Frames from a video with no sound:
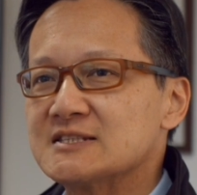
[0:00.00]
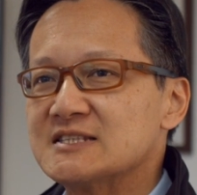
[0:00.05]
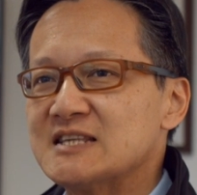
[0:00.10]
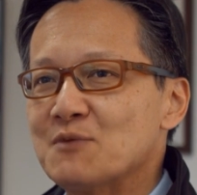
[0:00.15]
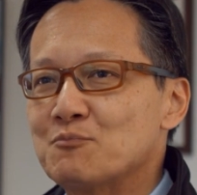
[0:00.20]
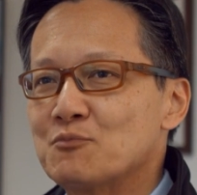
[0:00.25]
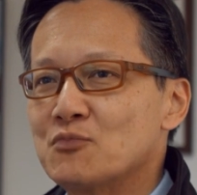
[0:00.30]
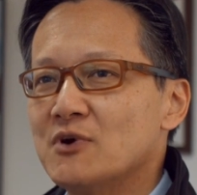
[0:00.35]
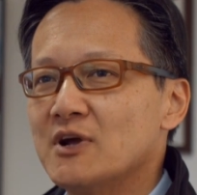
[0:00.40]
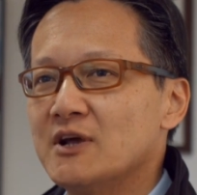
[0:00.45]

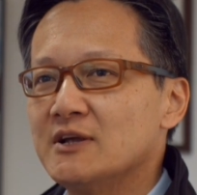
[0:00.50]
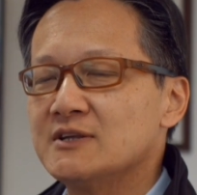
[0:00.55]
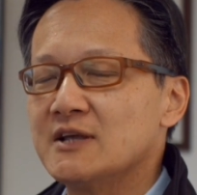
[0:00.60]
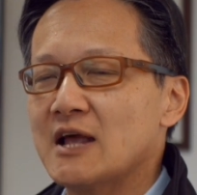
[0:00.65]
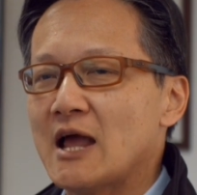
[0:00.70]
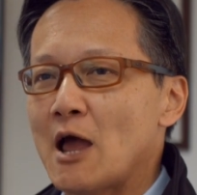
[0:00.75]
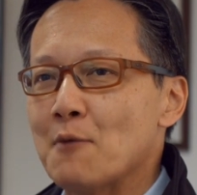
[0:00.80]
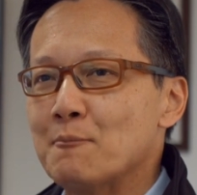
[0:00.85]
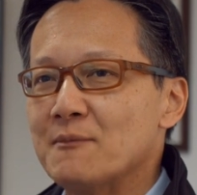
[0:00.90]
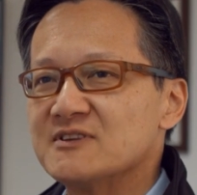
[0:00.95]
separate
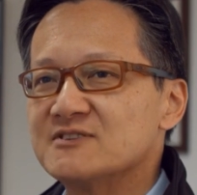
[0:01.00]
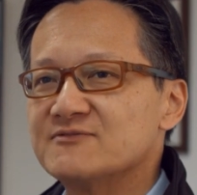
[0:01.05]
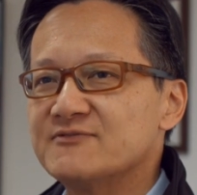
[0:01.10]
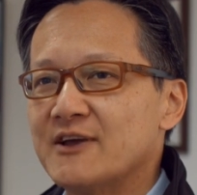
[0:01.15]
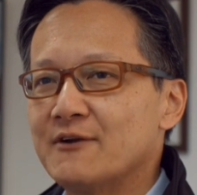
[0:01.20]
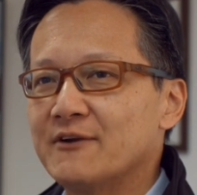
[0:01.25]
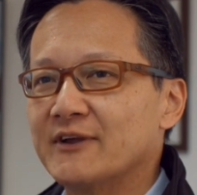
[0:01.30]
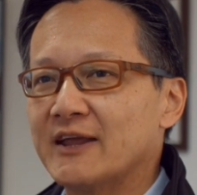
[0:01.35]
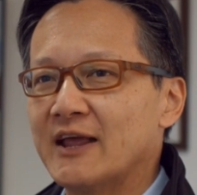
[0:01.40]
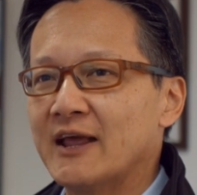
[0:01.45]

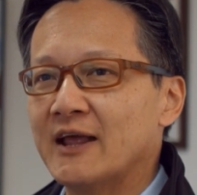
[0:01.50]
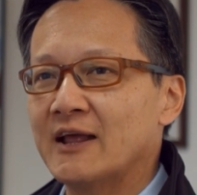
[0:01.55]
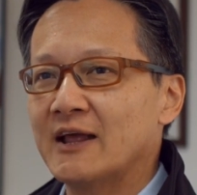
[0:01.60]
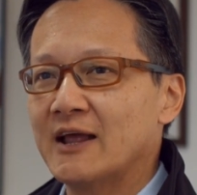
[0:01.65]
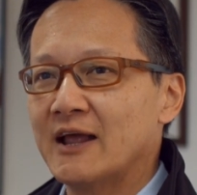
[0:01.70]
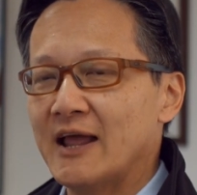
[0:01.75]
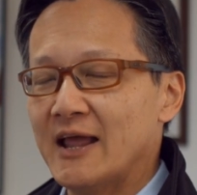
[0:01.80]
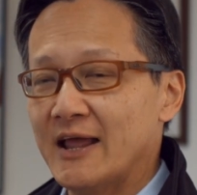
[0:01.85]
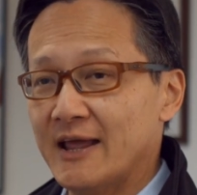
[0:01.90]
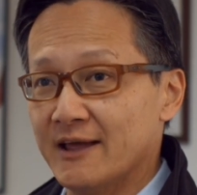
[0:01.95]
atmospheric
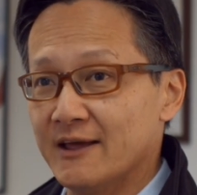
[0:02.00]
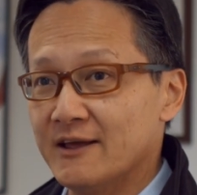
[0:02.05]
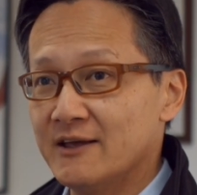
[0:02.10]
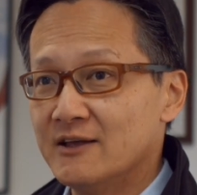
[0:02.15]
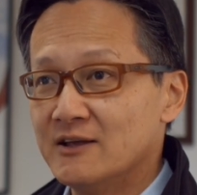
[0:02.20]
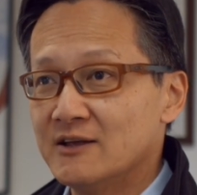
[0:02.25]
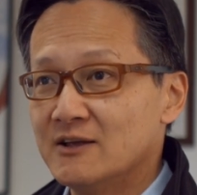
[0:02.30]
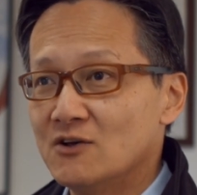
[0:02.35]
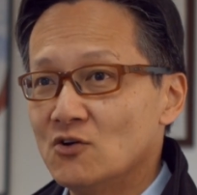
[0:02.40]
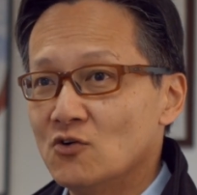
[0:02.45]
air
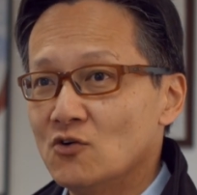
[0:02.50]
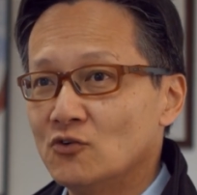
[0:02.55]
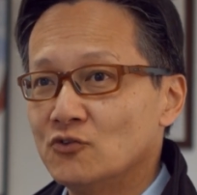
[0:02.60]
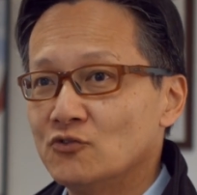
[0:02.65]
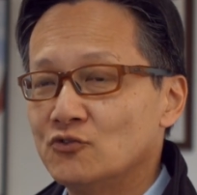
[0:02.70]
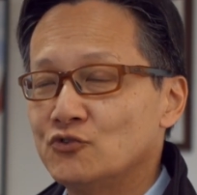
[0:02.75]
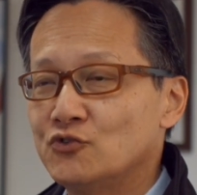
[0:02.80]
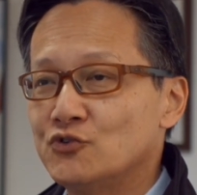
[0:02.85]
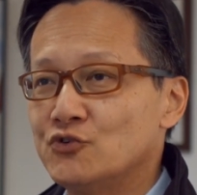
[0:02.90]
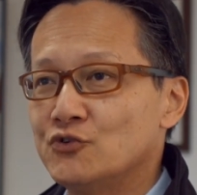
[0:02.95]

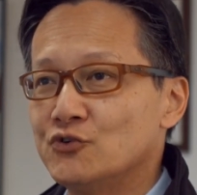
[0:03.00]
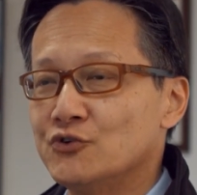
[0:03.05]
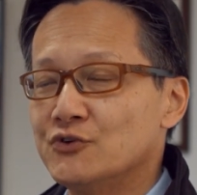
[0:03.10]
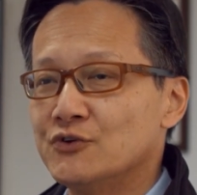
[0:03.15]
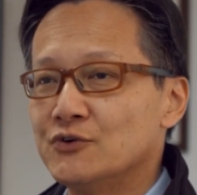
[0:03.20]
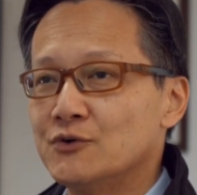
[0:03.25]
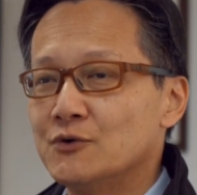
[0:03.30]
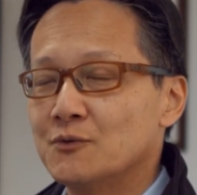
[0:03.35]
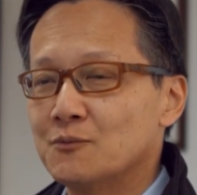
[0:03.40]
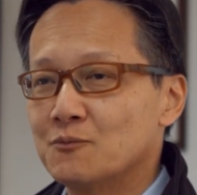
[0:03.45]

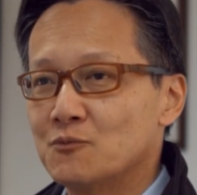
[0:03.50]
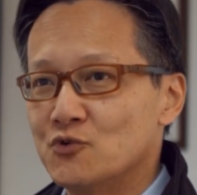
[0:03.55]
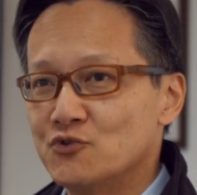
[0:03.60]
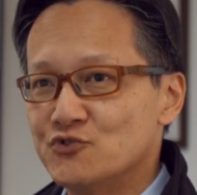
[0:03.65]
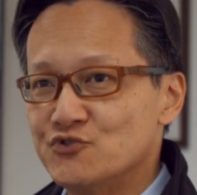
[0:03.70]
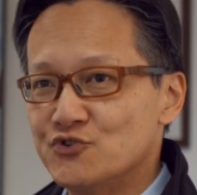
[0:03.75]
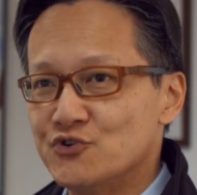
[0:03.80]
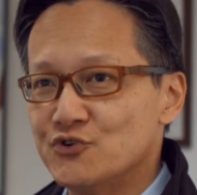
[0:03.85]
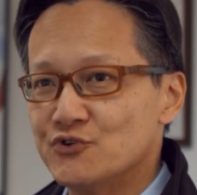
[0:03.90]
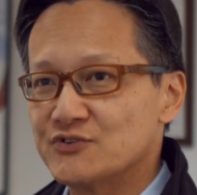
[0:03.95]
to
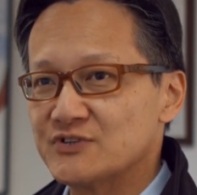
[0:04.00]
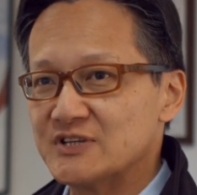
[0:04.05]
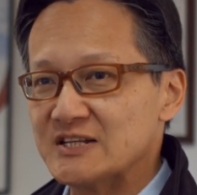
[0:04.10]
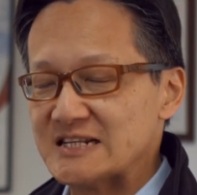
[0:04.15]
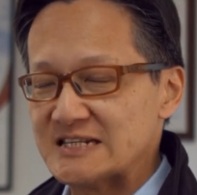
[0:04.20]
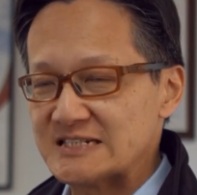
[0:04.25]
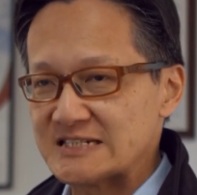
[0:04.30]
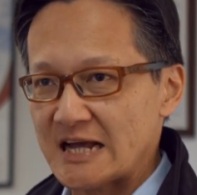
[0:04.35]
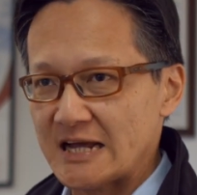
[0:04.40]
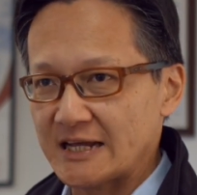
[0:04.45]
produce the
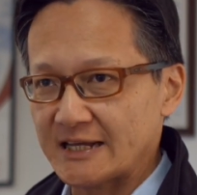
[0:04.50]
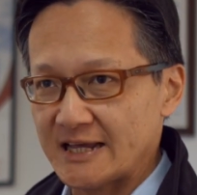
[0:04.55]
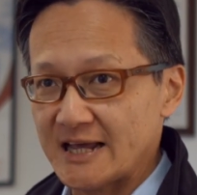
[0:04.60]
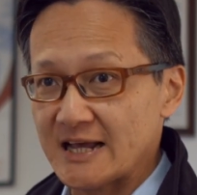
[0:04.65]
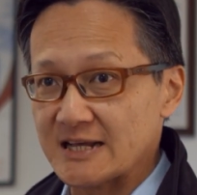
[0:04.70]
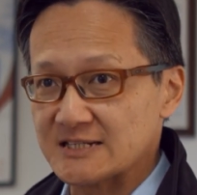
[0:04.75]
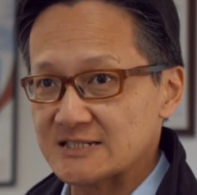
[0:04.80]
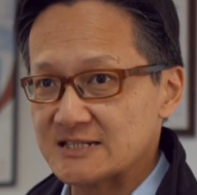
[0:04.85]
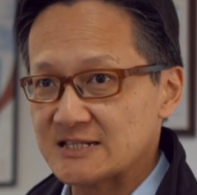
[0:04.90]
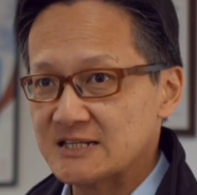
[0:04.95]
desired
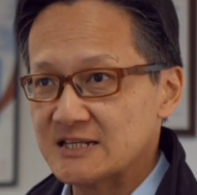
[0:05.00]
gas.